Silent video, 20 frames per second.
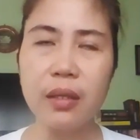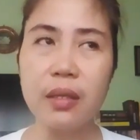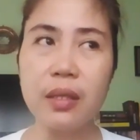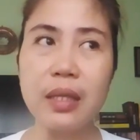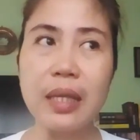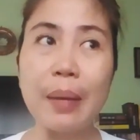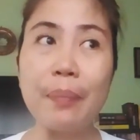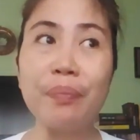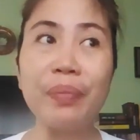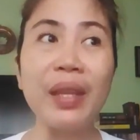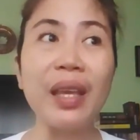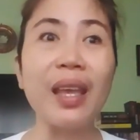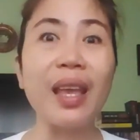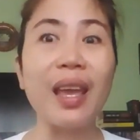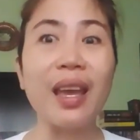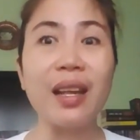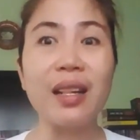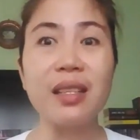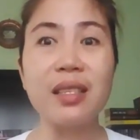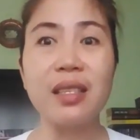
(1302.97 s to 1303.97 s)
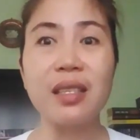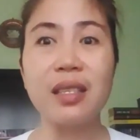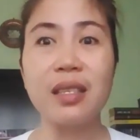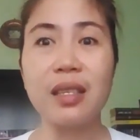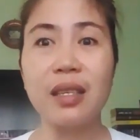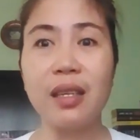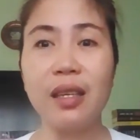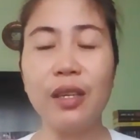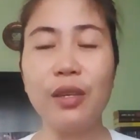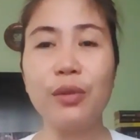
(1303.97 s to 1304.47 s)
something else,
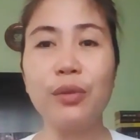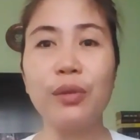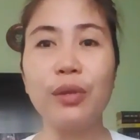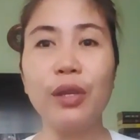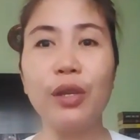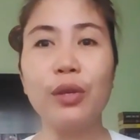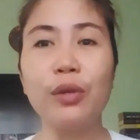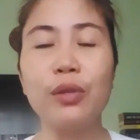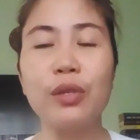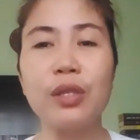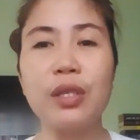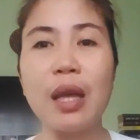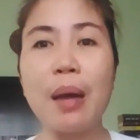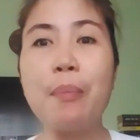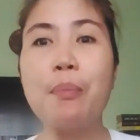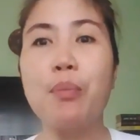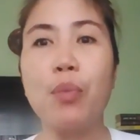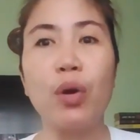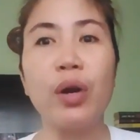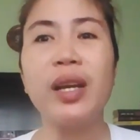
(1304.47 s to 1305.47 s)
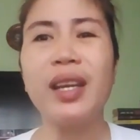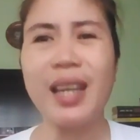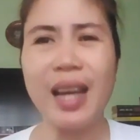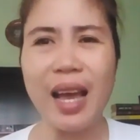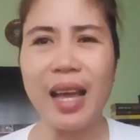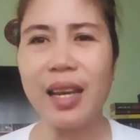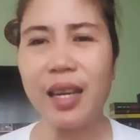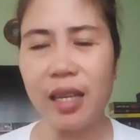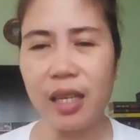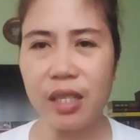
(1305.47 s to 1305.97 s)
yung some more
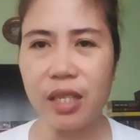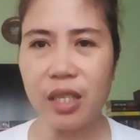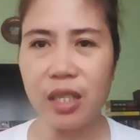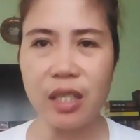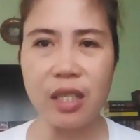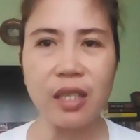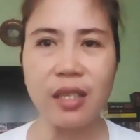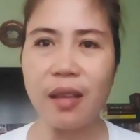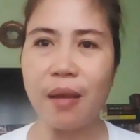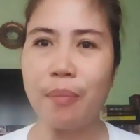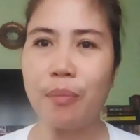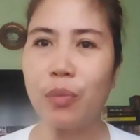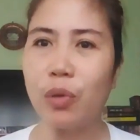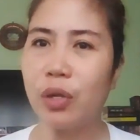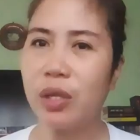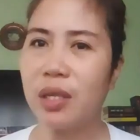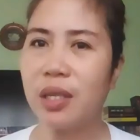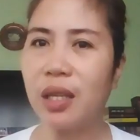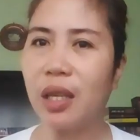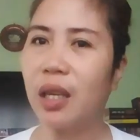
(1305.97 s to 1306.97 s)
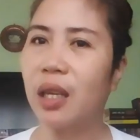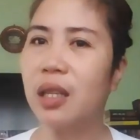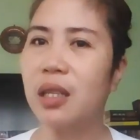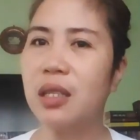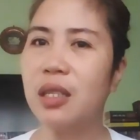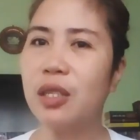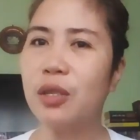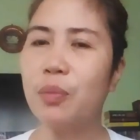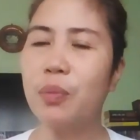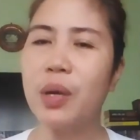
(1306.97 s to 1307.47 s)
knowledge and some more
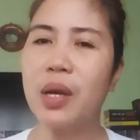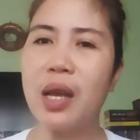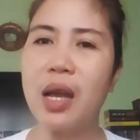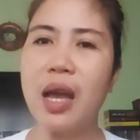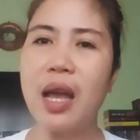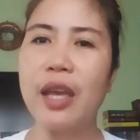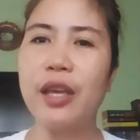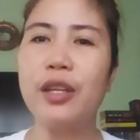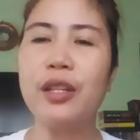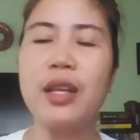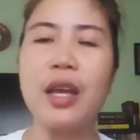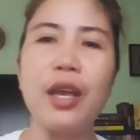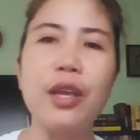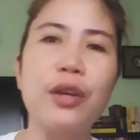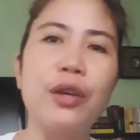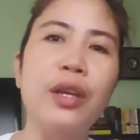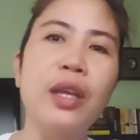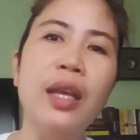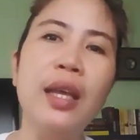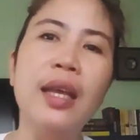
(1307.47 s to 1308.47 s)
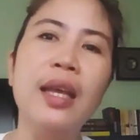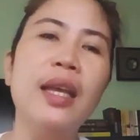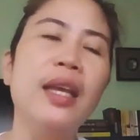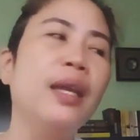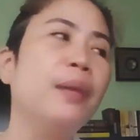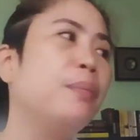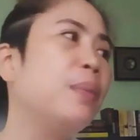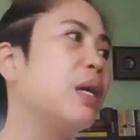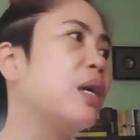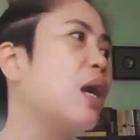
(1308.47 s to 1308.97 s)
skills. Kumbaga nga yun nga yung
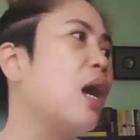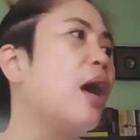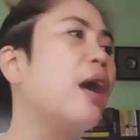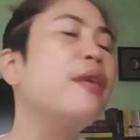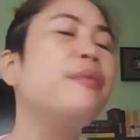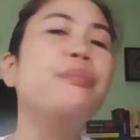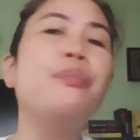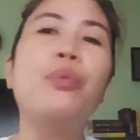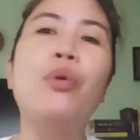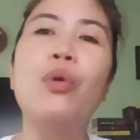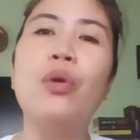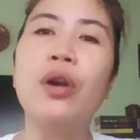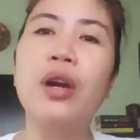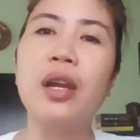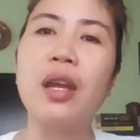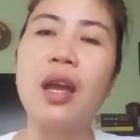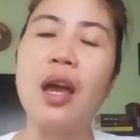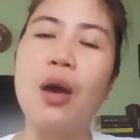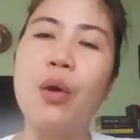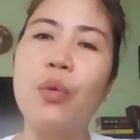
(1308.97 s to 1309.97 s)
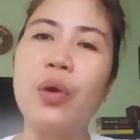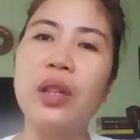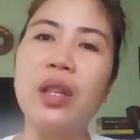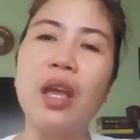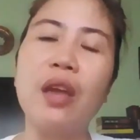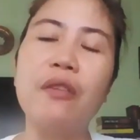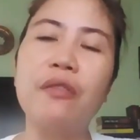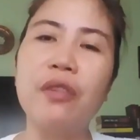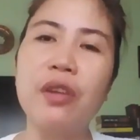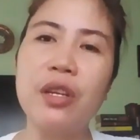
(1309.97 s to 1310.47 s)
mag-unpour ka
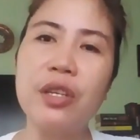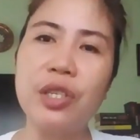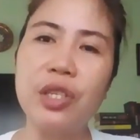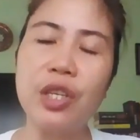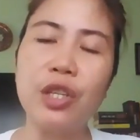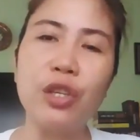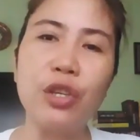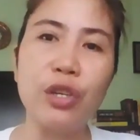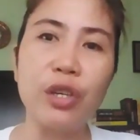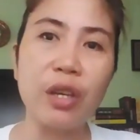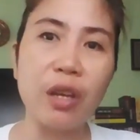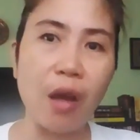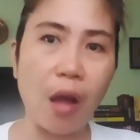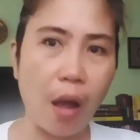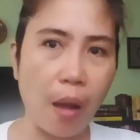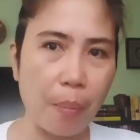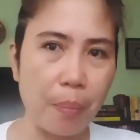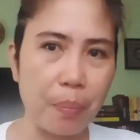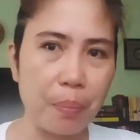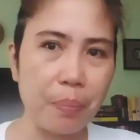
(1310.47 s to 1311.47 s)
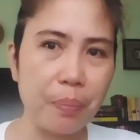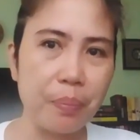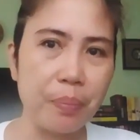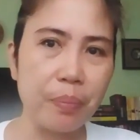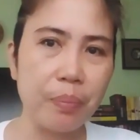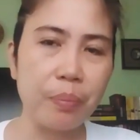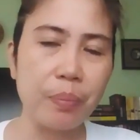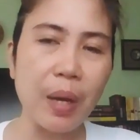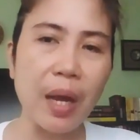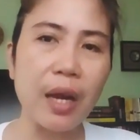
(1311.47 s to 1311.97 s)
whatever is in your cup
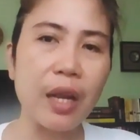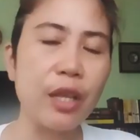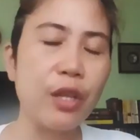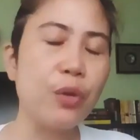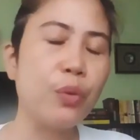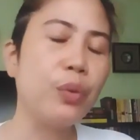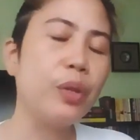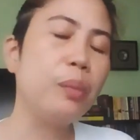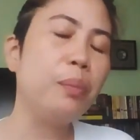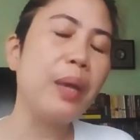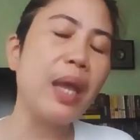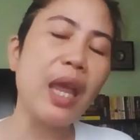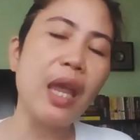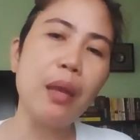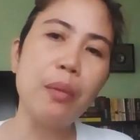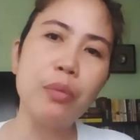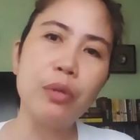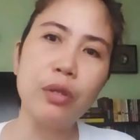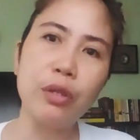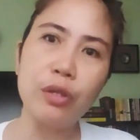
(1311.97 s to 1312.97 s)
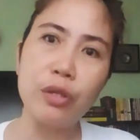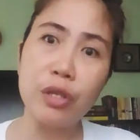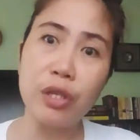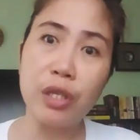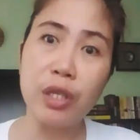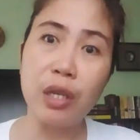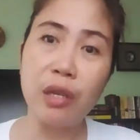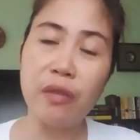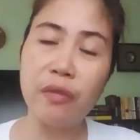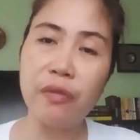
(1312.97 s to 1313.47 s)
para you will be able to
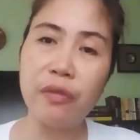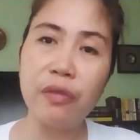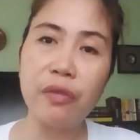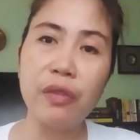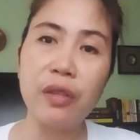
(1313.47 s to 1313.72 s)
receive